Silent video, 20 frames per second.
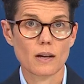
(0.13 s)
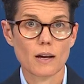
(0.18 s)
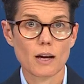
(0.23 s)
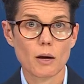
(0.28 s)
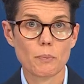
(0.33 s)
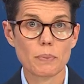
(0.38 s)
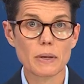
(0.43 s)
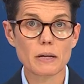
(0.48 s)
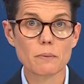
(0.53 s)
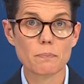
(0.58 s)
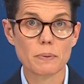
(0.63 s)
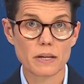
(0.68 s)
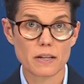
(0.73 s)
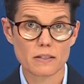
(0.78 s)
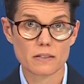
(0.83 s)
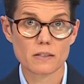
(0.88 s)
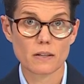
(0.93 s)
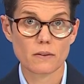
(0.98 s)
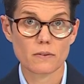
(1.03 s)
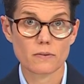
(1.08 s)
A big
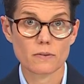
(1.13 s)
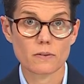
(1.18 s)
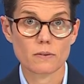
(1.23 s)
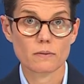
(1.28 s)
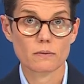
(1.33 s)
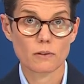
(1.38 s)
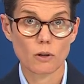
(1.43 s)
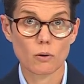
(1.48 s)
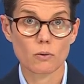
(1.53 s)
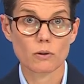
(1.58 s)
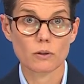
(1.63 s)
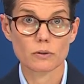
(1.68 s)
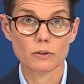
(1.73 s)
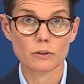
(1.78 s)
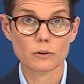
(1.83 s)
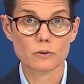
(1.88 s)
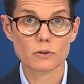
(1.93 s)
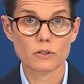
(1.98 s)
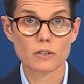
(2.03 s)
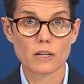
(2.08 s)
piece of local
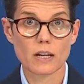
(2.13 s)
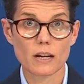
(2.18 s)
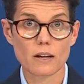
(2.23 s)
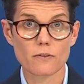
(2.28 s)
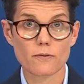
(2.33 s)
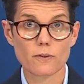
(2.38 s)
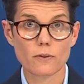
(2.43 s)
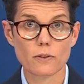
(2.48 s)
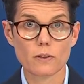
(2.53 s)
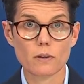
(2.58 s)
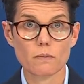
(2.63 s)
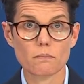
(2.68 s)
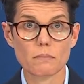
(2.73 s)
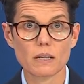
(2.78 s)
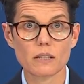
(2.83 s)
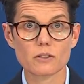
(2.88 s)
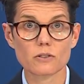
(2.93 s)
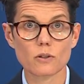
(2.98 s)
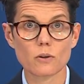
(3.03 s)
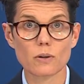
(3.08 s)
news today for the
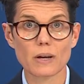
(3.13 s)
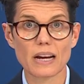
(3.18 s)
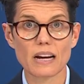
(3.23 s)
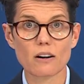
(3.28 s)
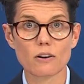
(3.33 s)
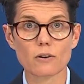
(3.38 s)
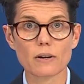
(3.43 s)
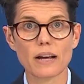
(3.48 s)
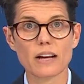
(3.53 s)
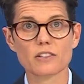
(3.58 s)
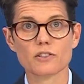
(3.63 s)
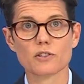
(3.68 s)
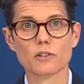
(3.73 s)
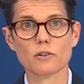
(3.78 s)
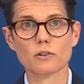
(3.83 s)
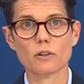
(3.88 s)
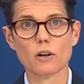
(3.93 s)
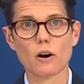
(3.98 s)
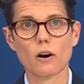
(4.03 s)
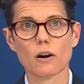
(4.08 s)
Minnesota Air
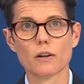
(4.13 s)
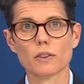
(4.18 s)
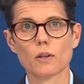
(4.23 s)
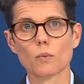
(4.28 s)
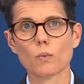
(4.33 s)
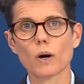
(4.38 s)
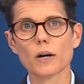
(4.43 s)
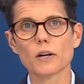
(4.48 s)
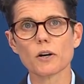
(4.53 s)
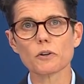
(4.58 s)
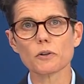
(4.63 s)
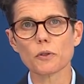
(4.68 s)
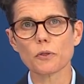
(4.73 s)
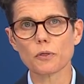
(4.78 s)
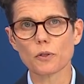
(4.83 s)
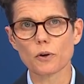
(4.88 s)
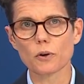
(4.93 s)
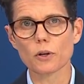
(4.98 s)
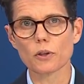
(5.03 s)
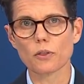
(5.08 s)
National Guard. The
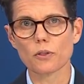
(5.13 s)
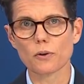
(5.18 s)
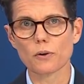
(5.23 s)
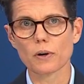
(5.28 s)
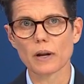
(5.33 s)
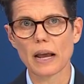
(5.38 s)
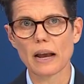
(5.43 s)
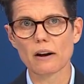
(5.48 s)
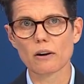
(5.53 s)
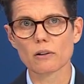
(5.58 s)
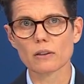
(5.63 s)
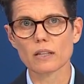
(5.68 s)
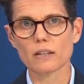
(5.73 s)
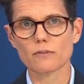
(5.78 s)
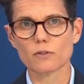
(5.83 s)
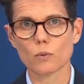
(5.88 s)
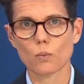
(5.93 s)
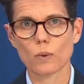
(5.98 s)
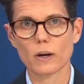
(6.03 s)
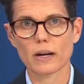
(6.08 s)
133rd
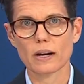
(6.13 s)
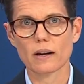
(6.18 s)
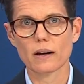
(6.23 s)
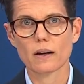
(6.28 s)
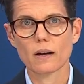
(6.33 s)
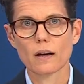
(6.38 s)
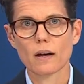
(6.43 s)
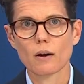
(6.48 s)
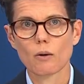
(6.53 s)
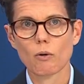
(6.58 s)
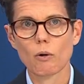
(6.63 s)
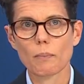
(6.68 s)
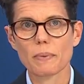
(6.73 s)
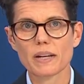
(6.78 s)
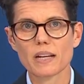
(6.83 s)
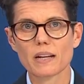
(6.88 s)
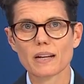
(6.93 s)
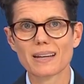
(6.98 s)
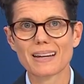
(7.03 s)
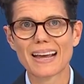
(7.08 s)
Airlift Wing will be
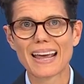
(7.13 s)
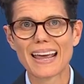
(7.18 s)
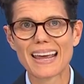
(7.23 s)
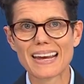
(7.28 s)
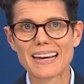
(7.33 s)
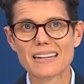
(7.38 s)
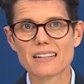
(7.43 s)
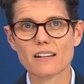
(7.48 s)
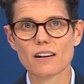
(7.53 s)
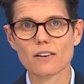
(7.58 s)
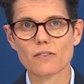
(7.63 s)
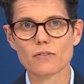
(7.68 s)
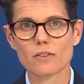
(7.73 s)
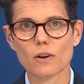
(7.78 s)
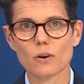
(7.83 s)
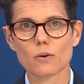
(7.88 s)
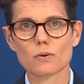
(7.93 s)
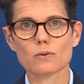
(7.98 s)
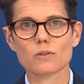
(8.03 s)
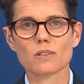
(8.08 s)
getting eight of
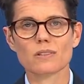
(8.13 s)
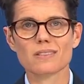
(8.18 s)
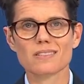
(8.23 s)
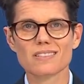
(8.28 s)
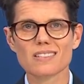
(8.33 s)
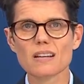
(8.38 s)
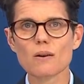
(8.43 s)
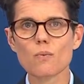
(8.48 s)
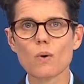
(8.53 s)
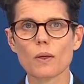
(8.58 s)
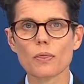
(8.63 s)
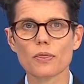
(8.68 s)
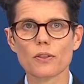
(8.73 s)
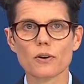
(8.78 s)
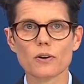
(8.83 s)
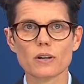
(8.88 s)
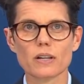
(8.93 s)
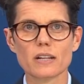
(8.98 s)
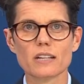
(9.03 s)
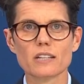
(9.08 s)
those
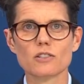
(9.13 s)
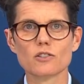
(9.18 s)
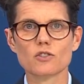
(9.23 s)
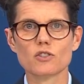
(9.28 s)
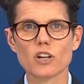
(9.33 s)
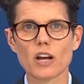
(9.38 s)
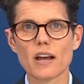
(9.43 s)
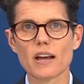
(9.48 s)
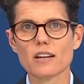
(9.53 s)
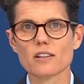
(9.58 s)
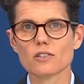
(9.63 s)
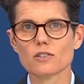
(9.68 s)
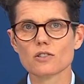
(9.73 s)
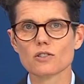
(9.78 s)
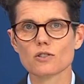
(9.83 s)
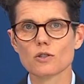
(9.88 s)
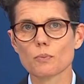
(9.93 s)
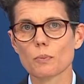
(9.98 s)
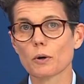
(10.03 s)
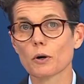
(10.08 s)
C-130J
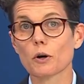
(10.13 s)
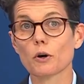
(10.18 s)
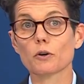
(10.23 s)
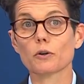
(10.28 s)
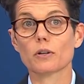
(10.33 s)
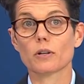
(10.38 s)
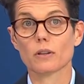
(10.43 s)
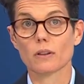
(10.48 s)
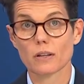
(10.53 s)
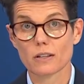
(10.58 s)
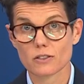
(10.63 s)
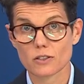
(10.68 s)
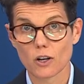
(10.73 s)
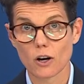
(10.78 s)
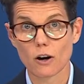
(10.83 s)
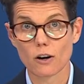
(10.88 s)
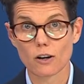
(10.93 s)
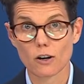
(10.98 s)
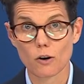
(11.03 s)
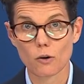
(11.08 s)
Super Hercules
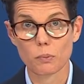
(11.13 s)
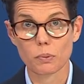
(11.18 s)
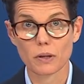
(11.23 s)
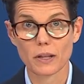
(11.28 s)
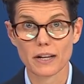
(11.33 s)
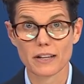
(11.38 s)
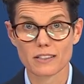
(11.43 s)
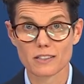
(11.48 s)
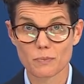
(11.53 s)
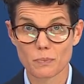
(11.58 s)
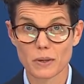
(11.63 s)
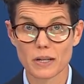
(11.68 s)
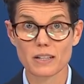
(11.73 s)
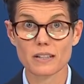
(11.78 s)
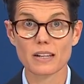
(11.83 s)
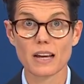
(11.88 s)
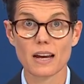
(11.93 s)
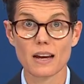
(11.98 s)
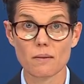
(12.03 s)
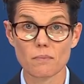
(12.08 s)
cargo planes. Big
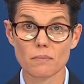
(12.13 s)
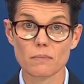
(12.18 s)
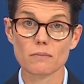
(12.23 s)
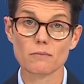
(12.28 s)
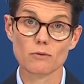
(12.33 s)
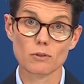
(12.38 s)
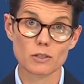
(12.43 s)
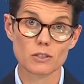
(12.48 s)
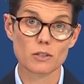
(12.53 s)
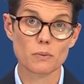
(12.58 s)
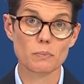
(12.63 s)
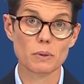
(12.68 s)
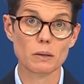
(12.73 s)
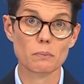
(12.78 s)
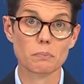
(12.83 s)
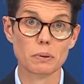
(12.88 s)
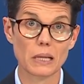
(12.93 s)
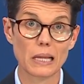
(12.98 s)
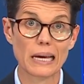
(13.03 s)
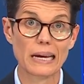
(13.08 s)
name, well, it's a big
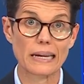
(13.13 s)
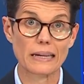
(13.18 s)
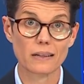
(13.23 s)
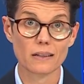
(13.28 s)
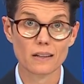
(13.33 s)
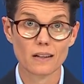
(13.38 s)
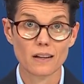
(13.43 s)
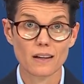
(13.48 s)
plane.